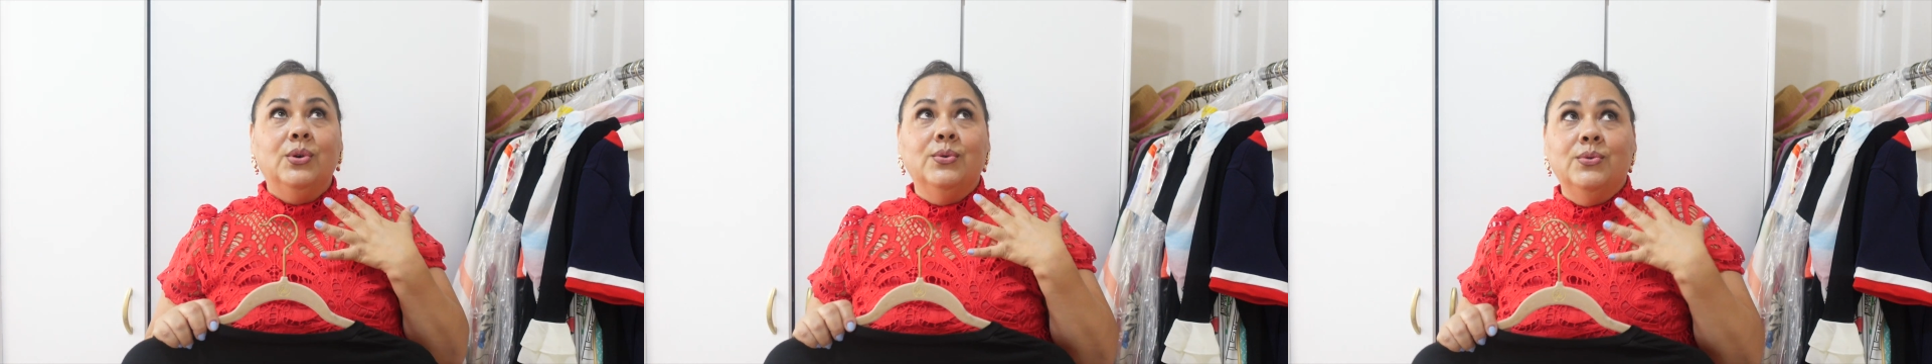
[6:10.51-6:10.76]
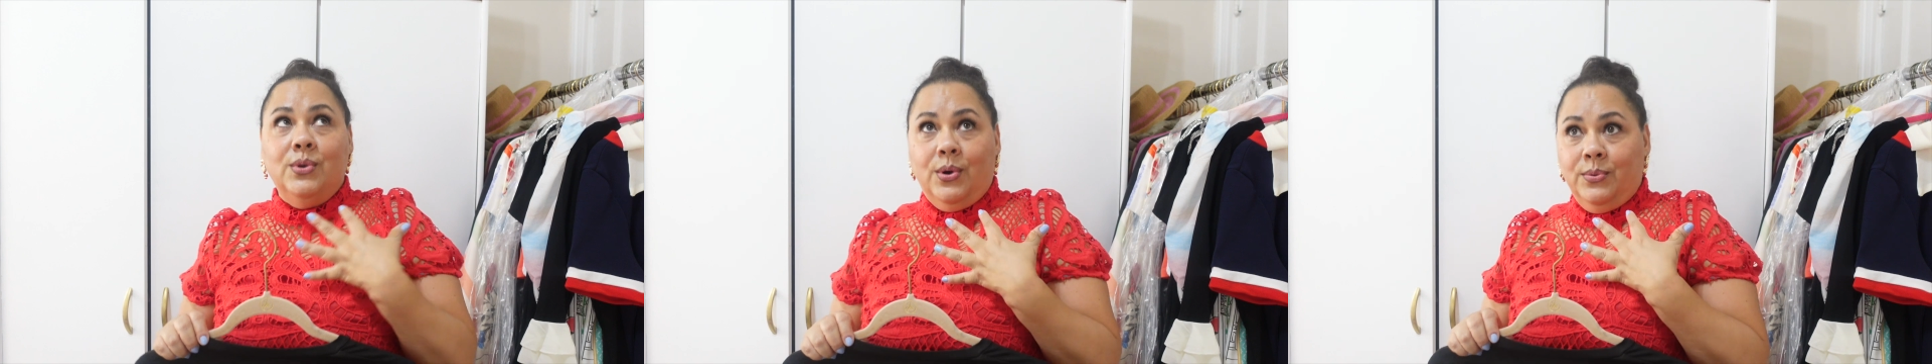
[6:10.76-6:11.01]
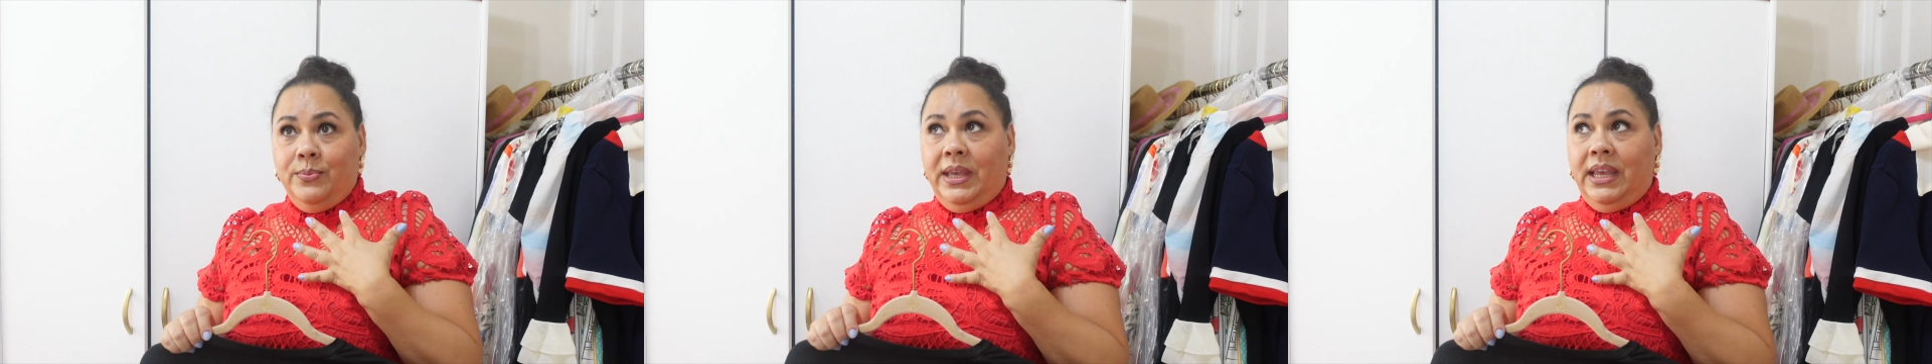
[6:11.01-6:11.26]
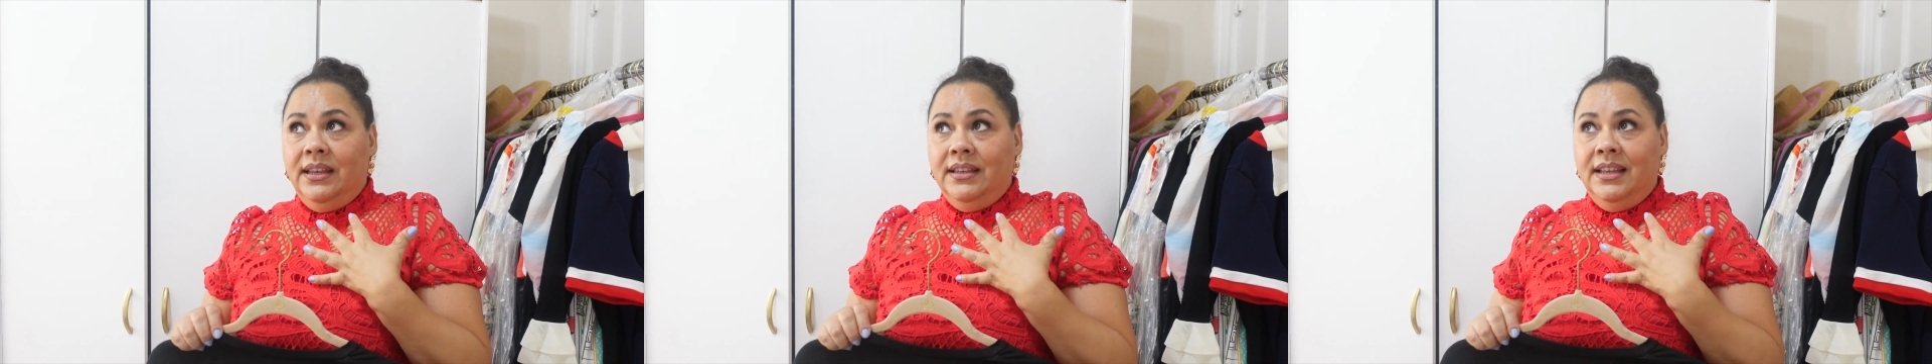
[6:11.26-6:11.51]
who know
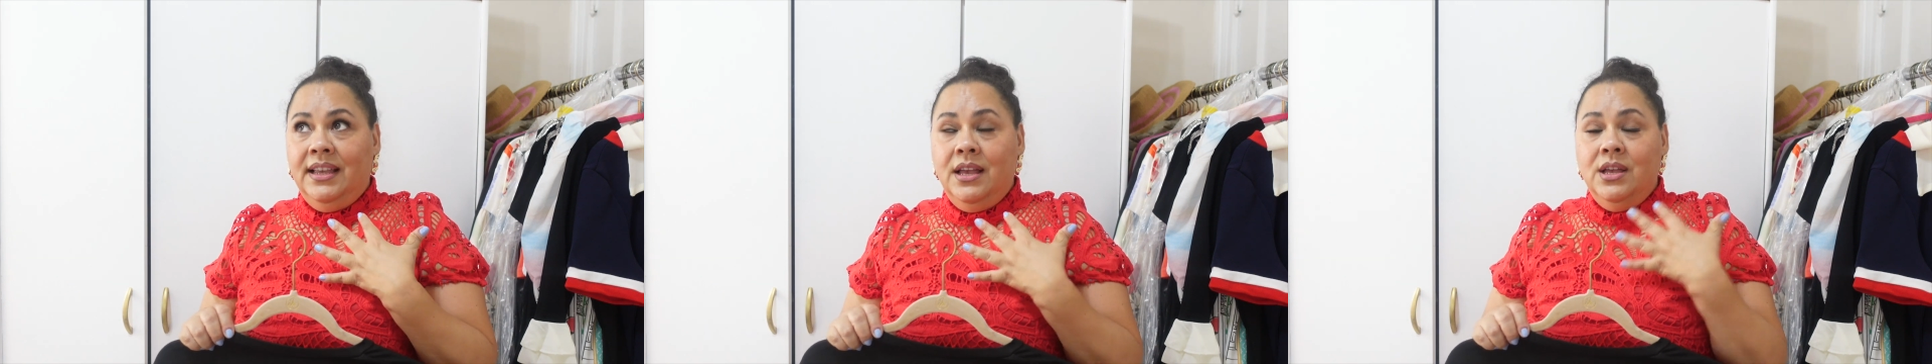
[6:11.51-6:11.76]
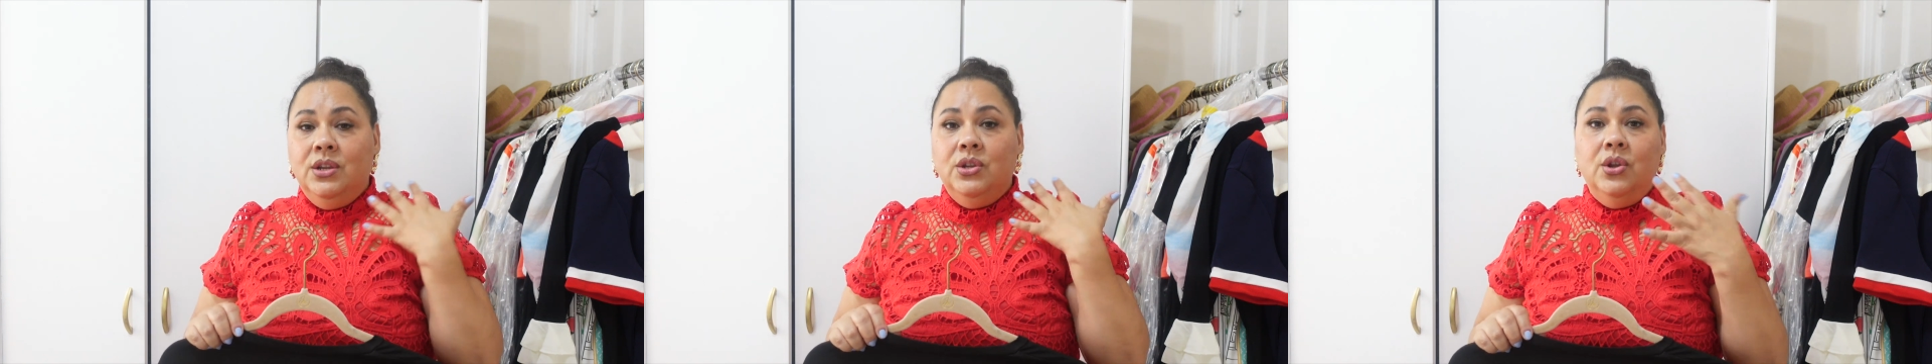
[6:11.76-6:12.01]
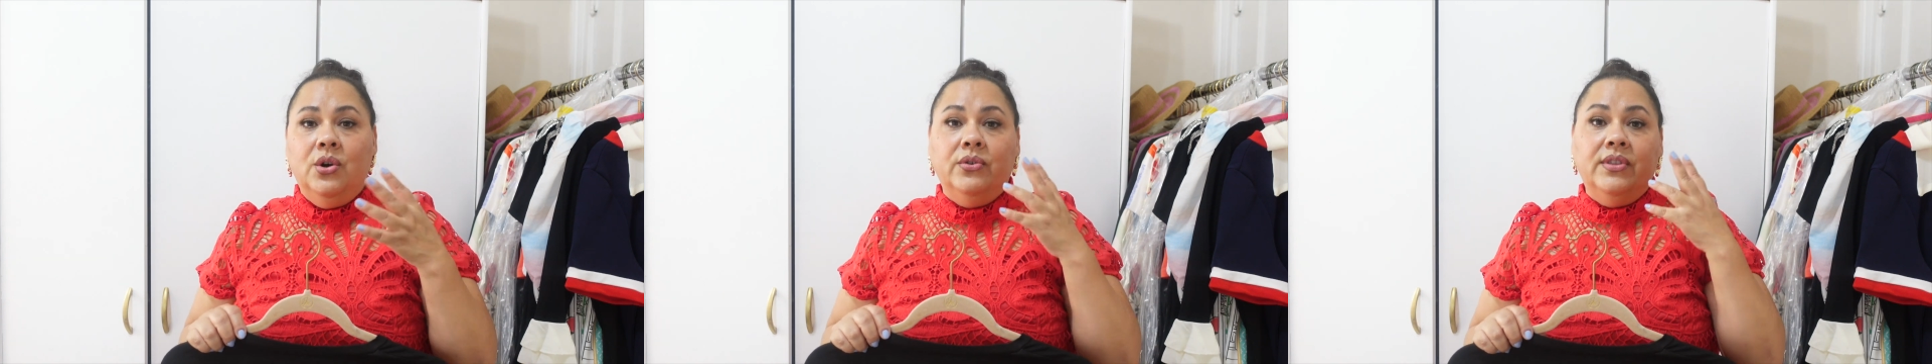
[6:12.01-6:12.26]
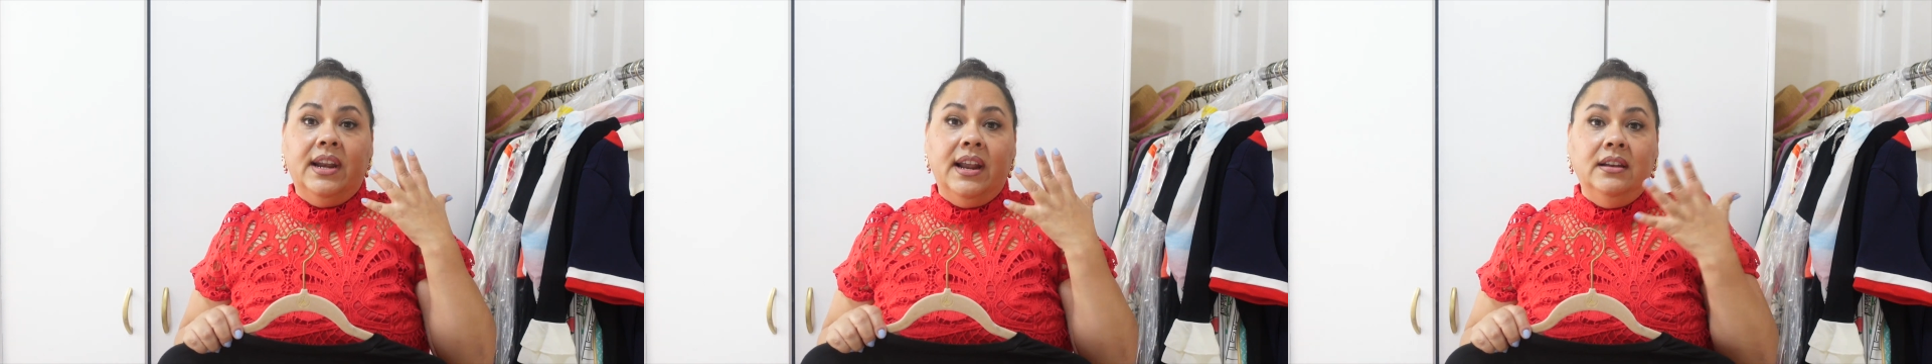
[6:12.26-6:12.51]
me know
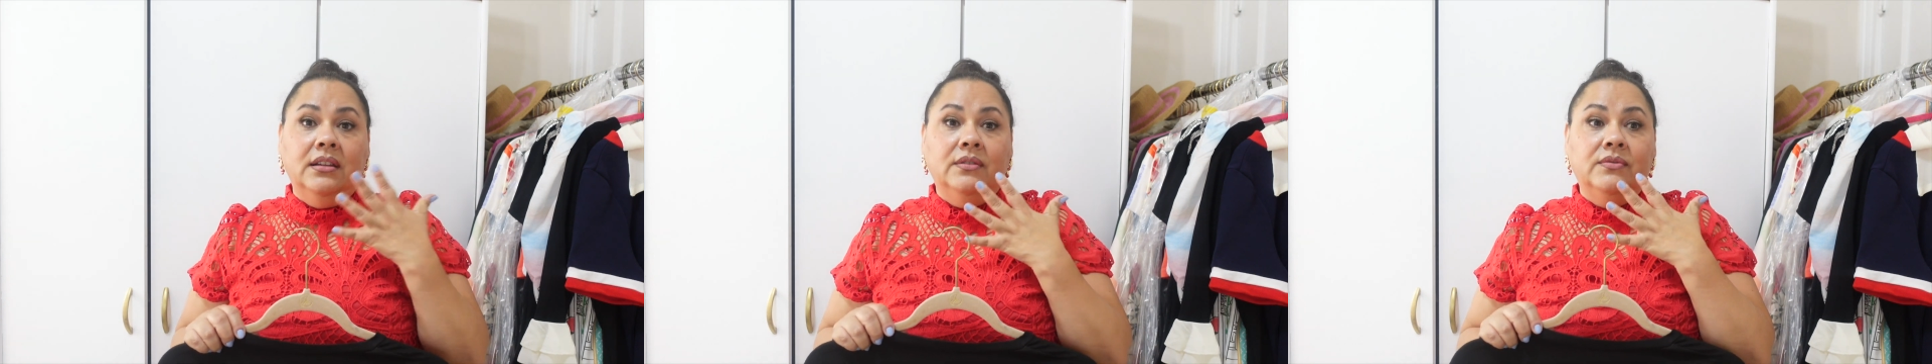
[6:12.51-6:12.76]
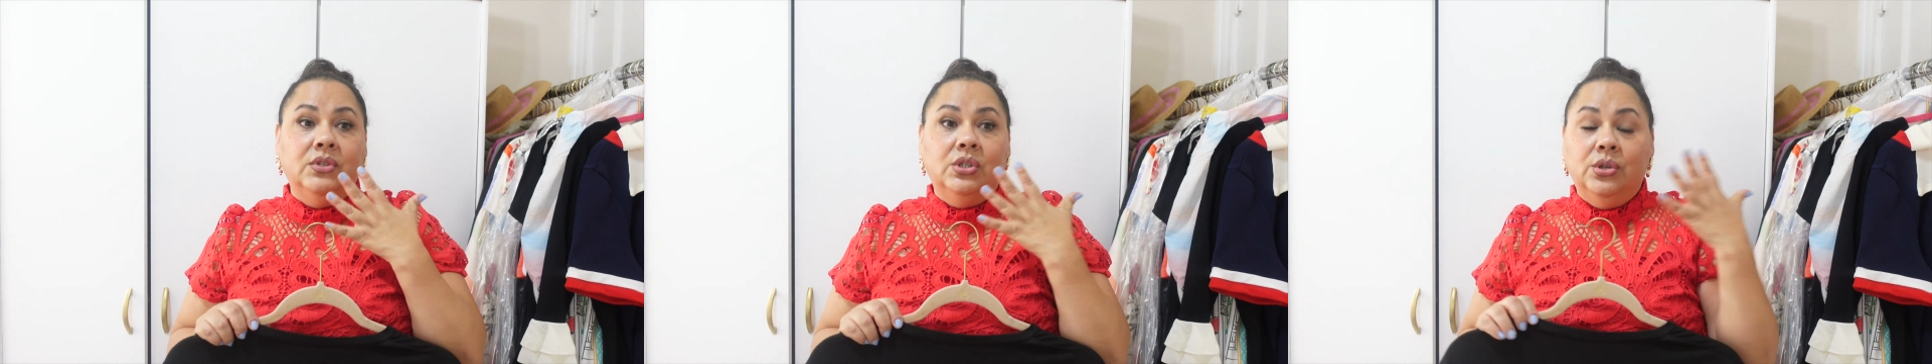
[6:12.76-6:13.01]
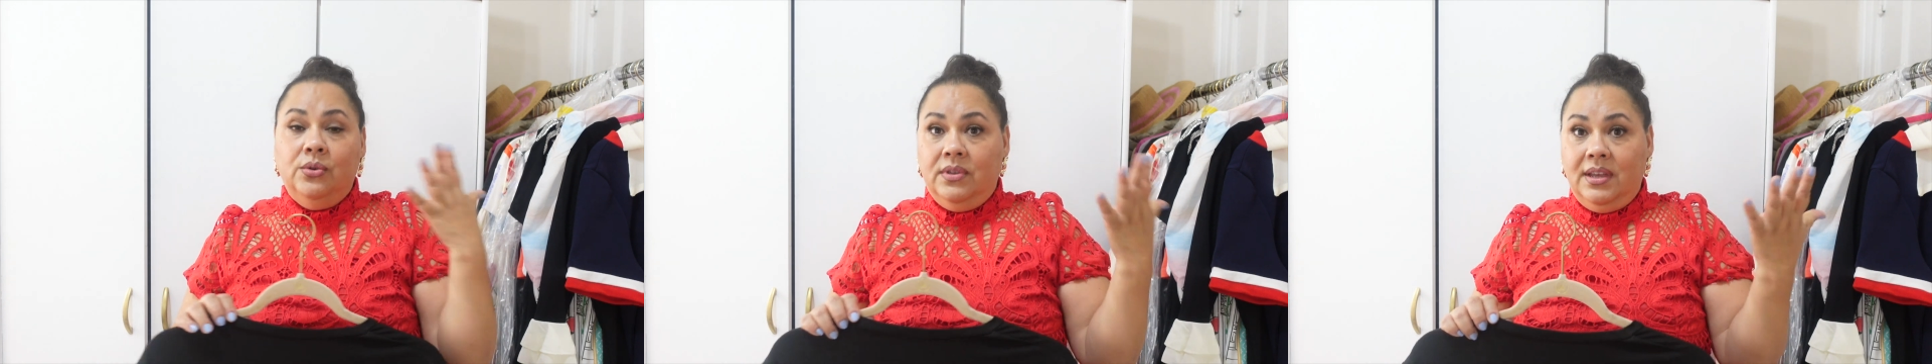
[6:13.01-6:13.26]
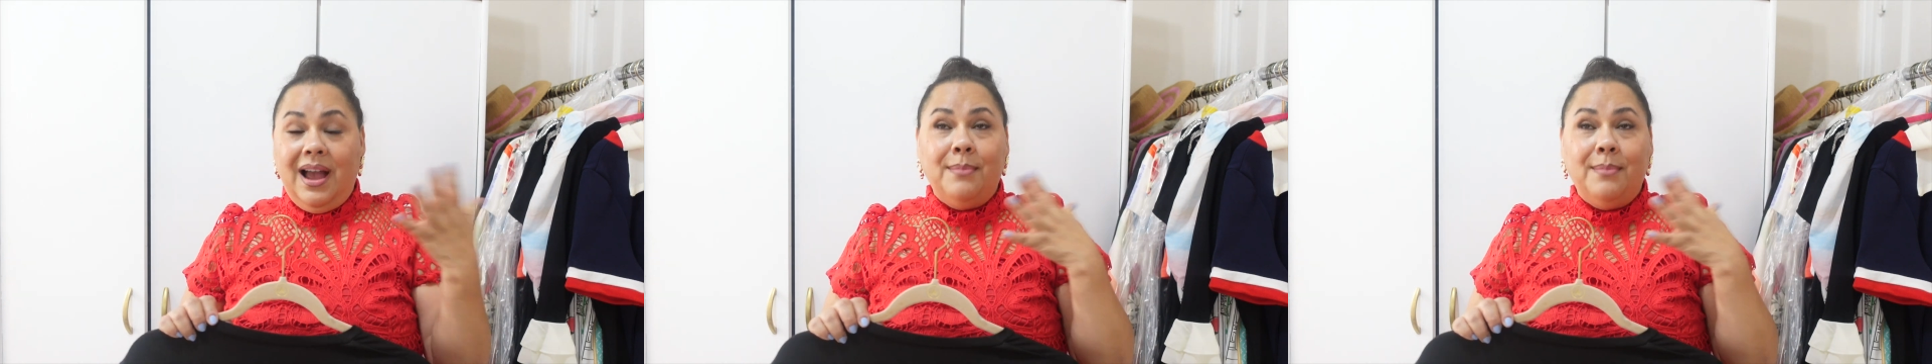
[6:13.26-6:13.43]
that I love two things.